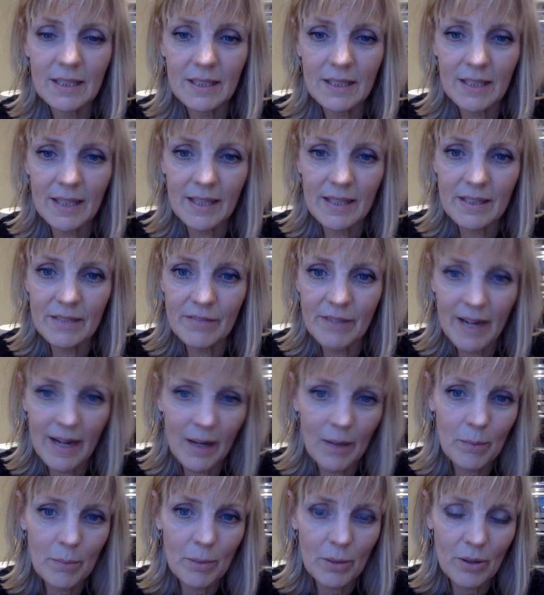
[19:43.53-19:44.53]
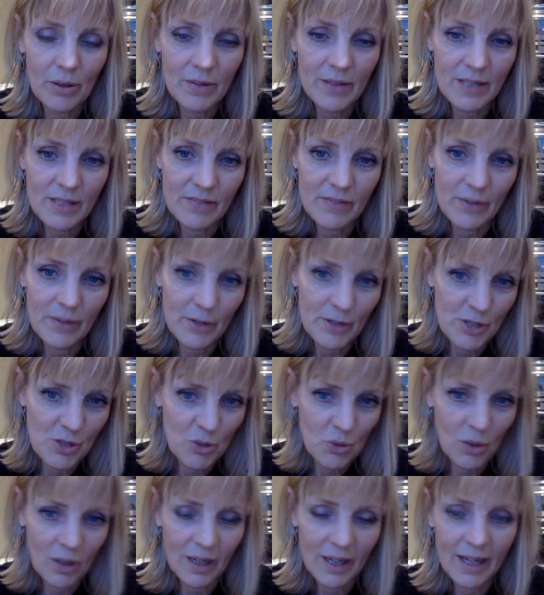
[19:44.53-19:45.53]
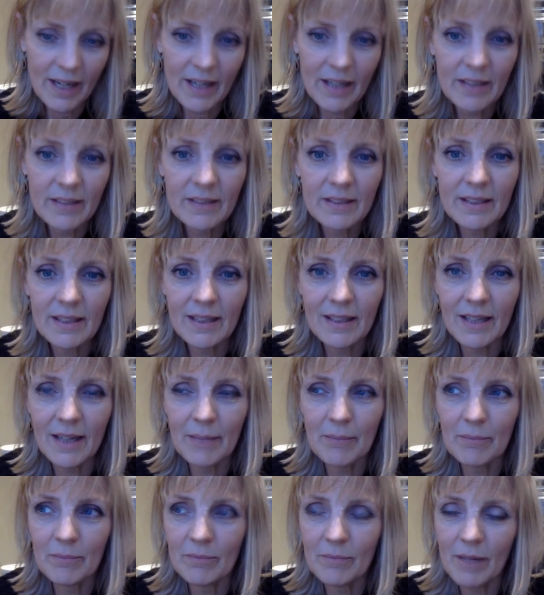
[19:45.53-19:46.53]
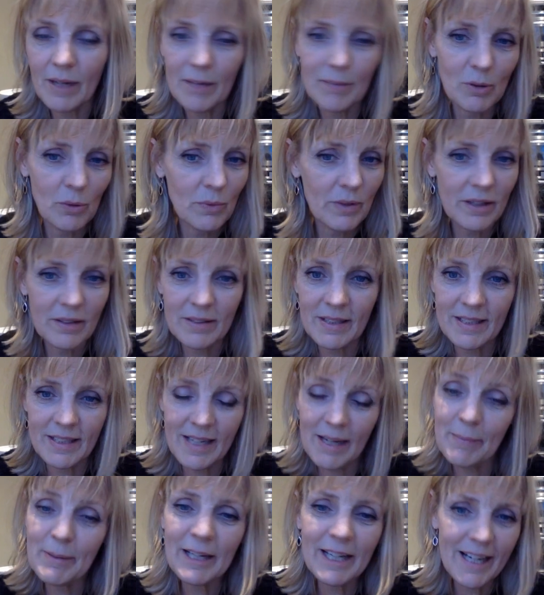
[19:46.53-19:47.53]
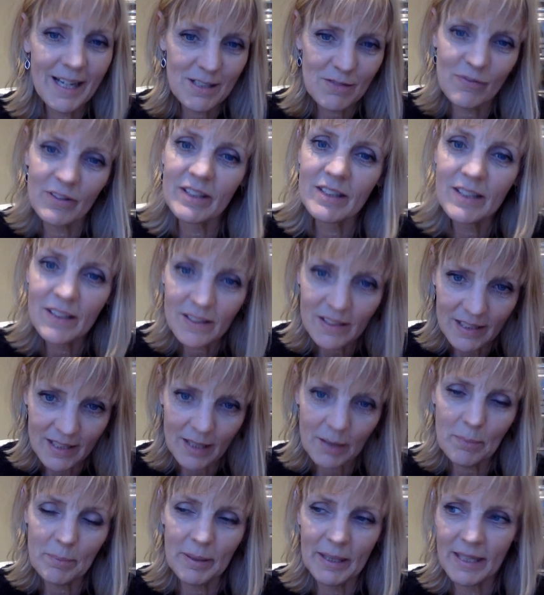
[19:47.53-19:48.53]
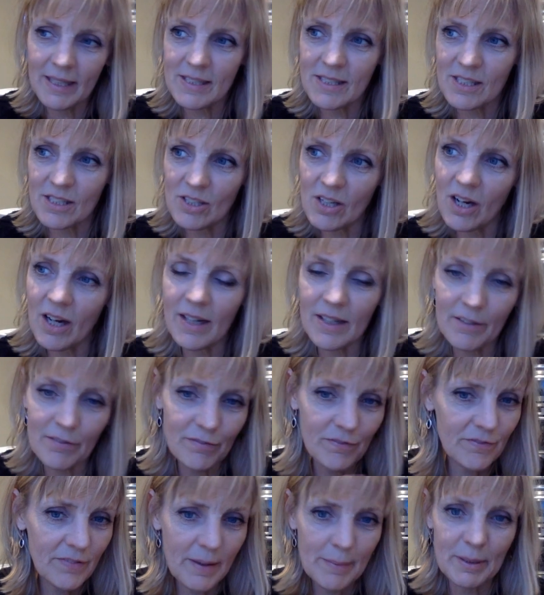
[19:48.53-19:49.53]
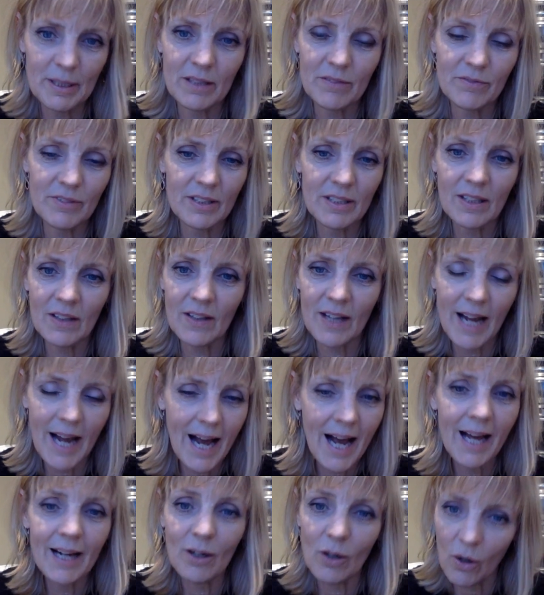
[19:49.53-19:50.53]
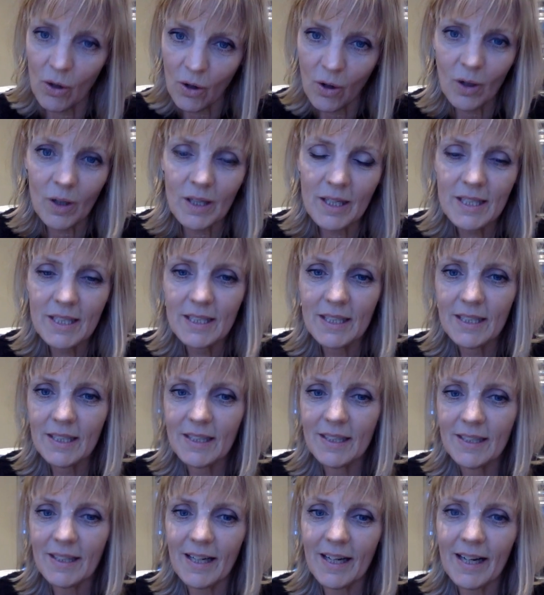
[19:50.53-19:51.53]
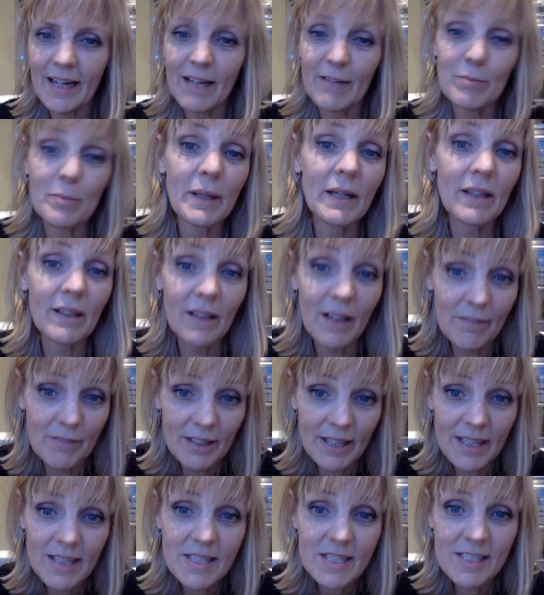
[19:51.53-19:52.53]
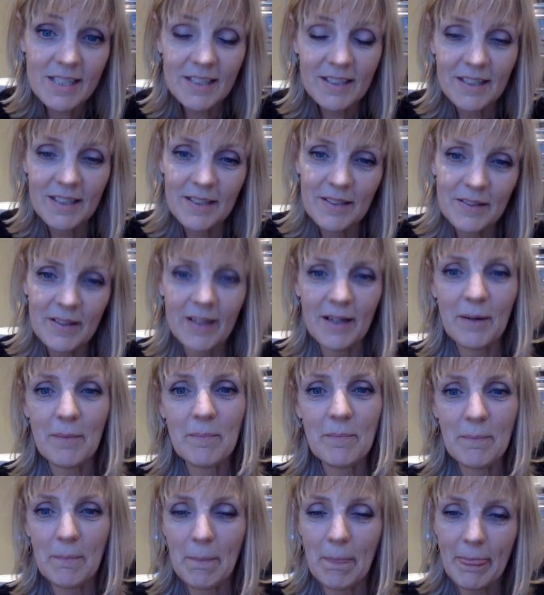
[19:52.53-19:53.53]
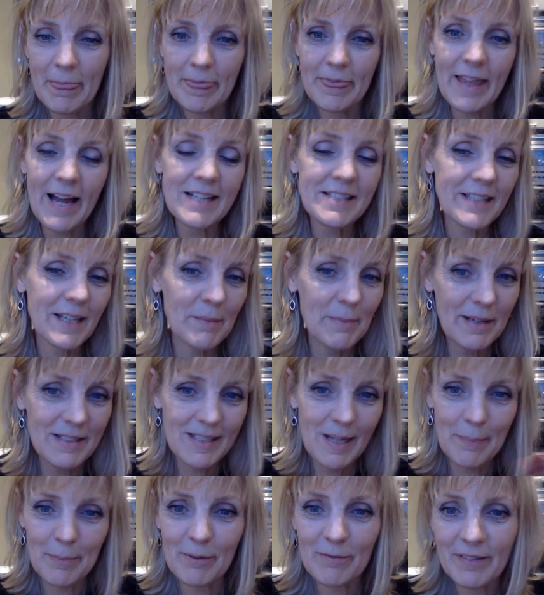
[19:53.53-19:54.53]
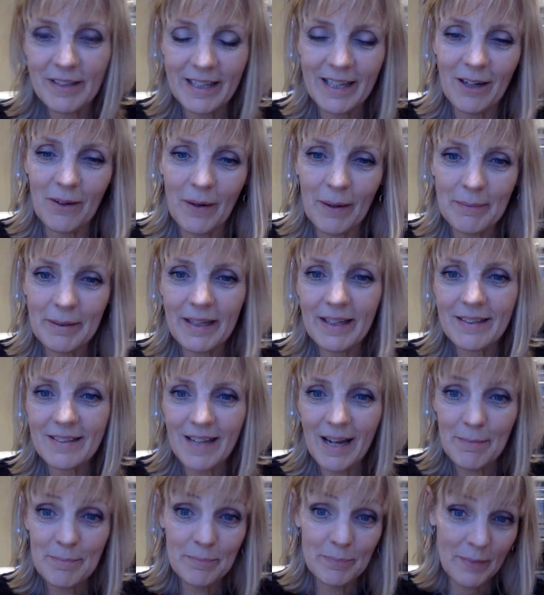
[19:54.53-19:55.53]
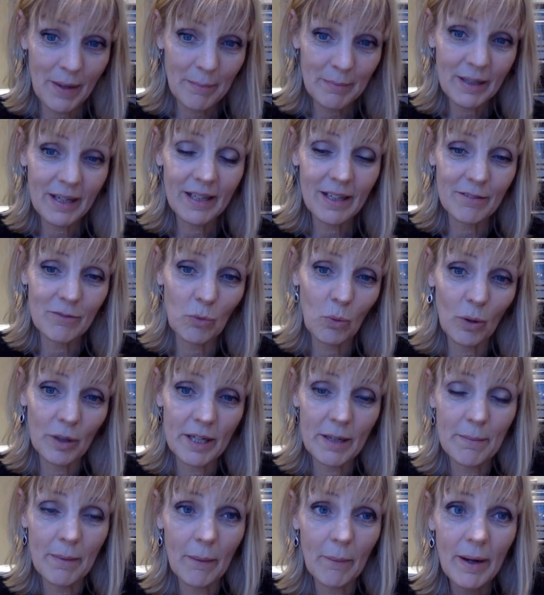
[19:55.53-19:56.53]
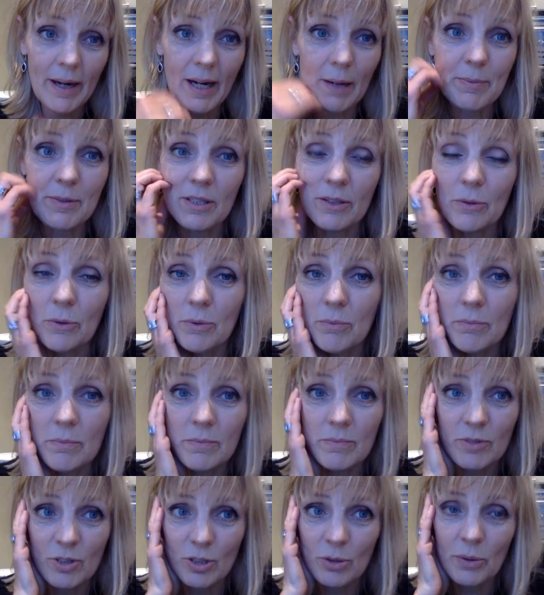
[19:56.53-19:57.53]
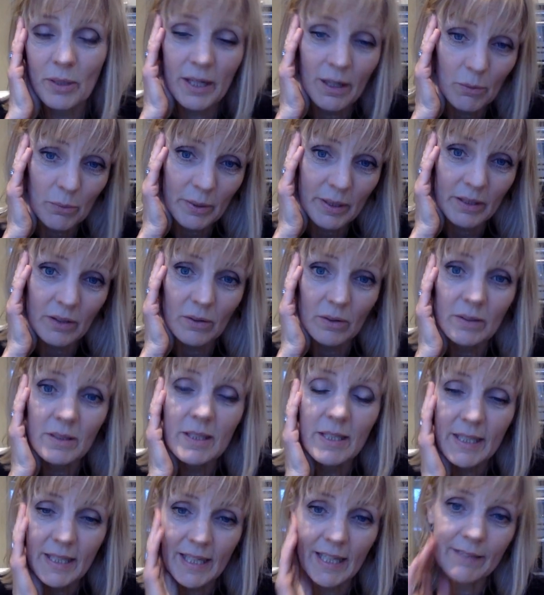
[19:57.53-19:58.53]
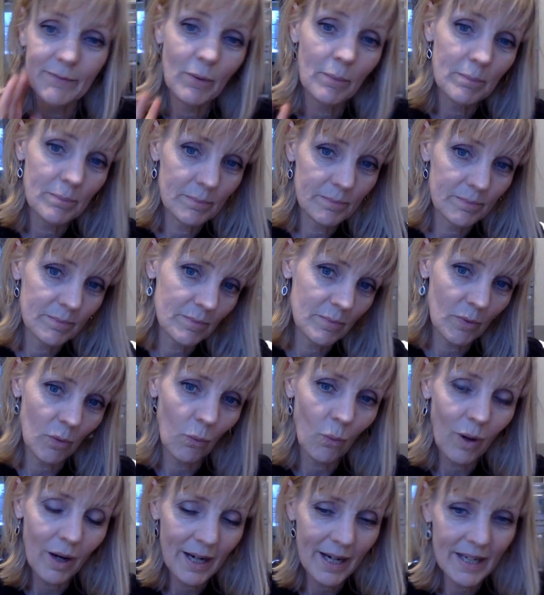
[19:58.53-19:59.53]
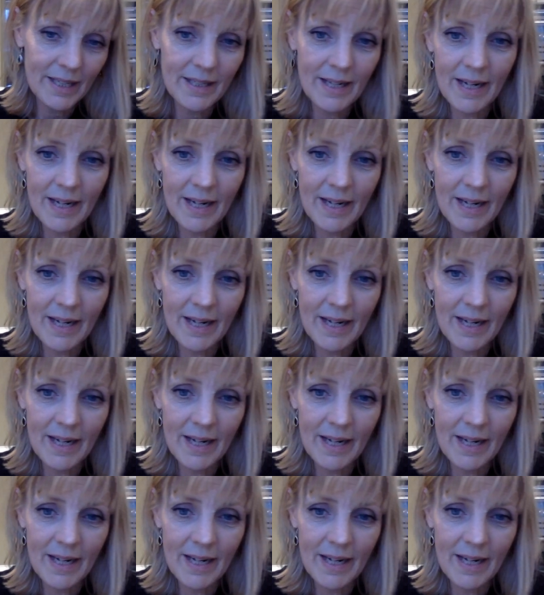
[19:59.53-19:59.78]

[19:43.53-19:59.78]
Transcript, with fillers: kind of amber that's very dry, and I'm I've been it, I mean, it has vanilla, but it's not a feminine vanilla at all I have been loving it. Um, that's going to be a separate video. I'm going to, I'm, I'm kind of working my way up to doing a real kind of a wide